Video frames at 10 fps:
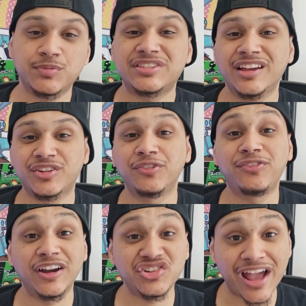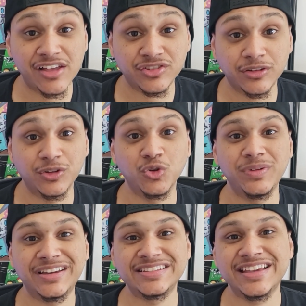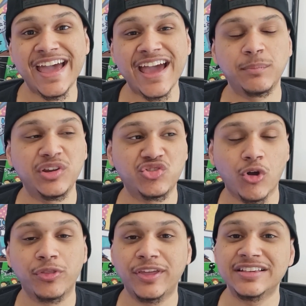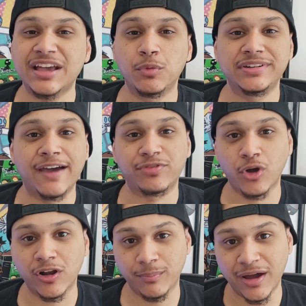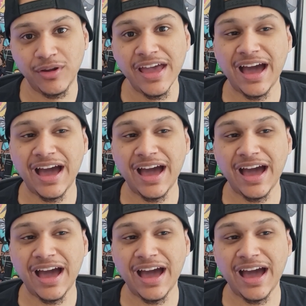was such a fun challenge to do because it had me draw things I wouldn't have thought about.